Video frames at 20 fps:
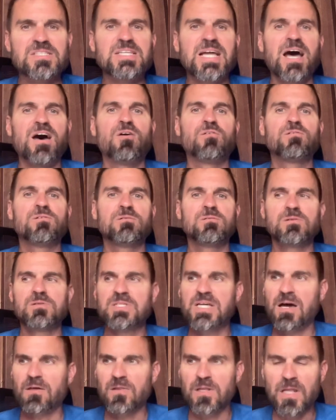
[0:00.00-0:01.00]
down
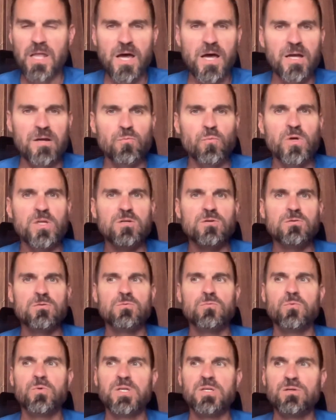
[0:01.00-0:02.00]
down the line when you
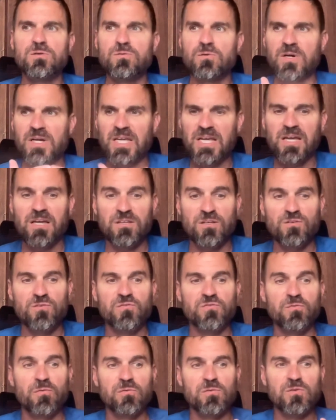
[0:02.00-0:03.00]
when you again
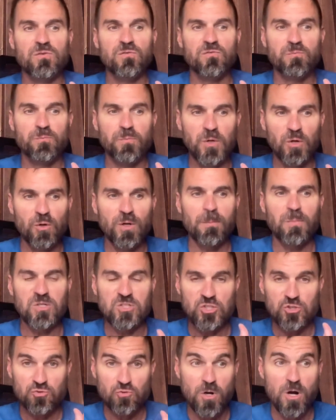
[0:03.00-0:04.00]
you've you've built up a
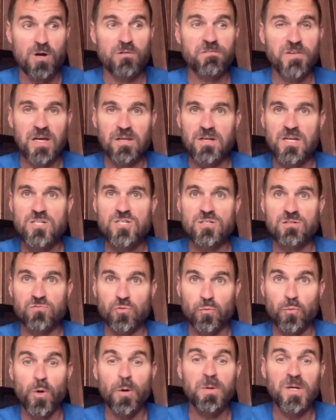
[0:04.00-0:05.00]
strong foundation of
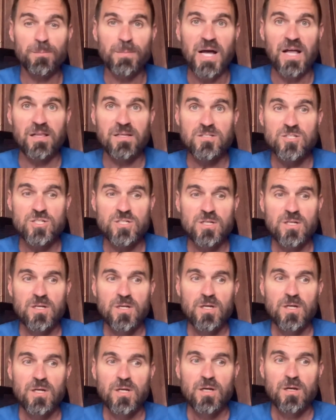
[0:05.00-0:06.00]
aerobic mileage
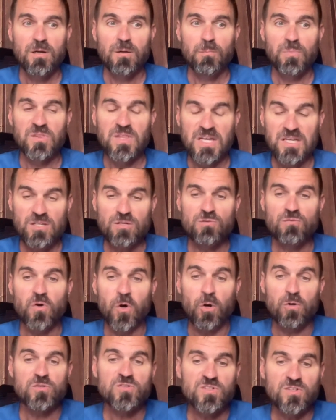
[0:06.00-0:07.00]
but that you've
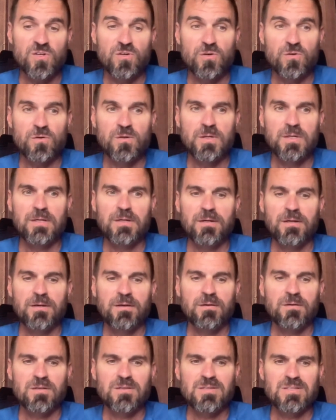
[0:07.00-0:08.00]
also
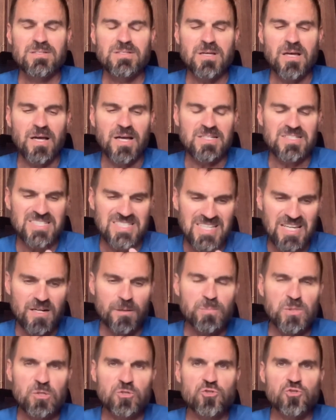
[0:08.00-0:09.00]
uh, set
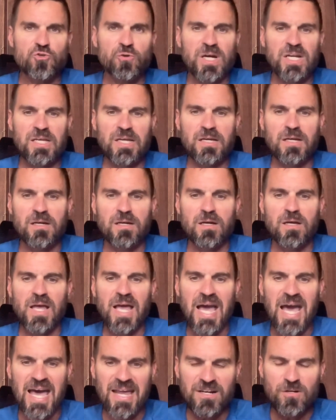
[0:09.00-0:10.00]
up your training
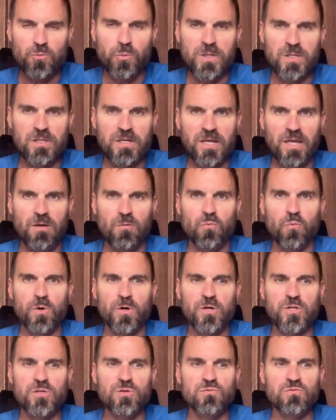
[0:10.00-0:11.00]
adequately where
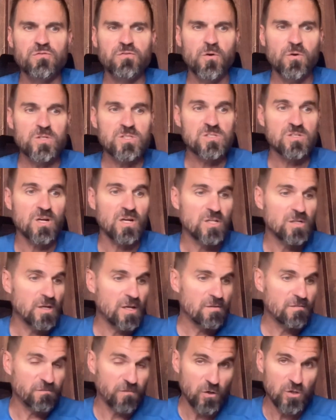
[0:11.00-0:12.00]
you've focused on
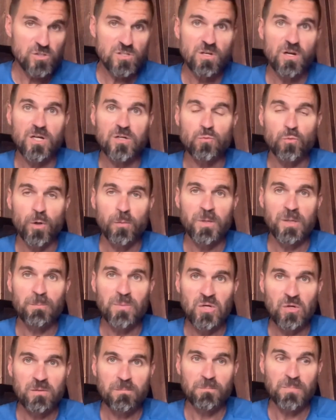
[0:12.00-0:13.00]
first on aerobic
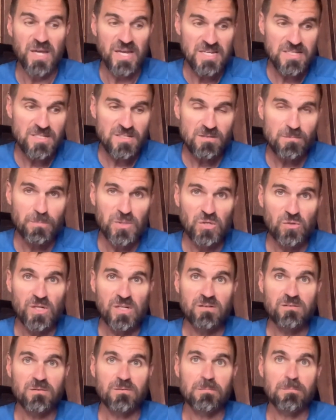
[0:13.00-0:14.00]
build, base
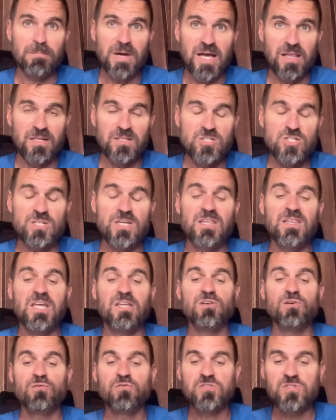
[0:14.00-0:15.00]
building mileage and
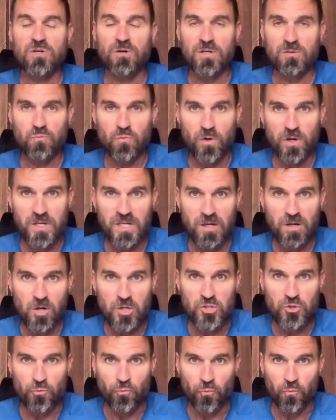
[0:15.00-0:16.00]
then you've started working
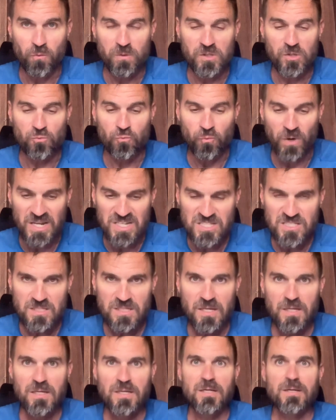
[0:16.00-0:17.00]
on your your race
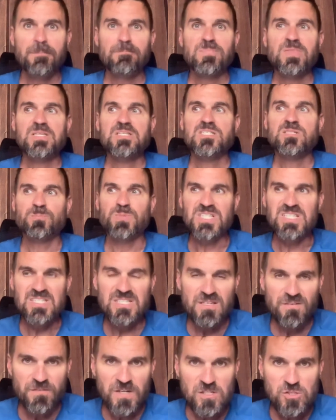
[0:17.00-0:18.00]

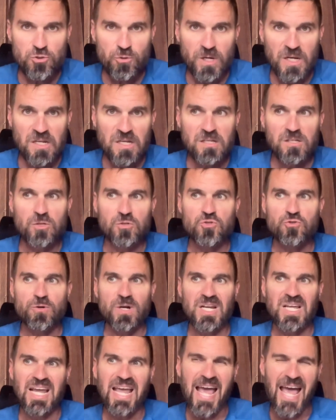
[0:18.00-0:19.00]
specific training you're
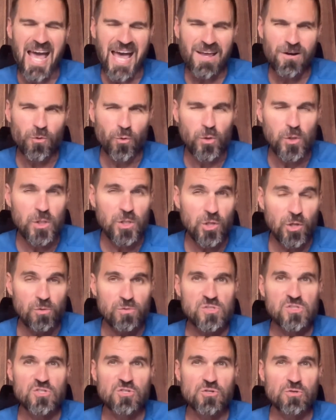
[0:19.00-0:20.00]
training at or
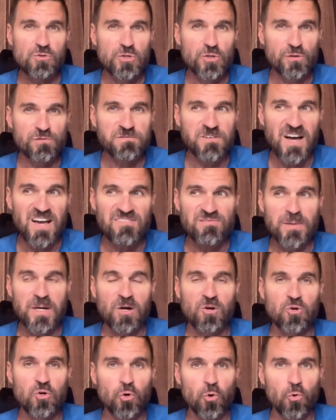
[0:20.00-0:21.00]
close to your five
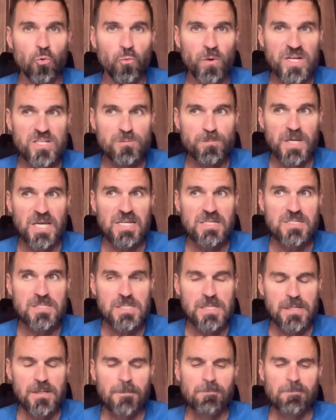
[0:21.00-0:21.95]
mile goal race pace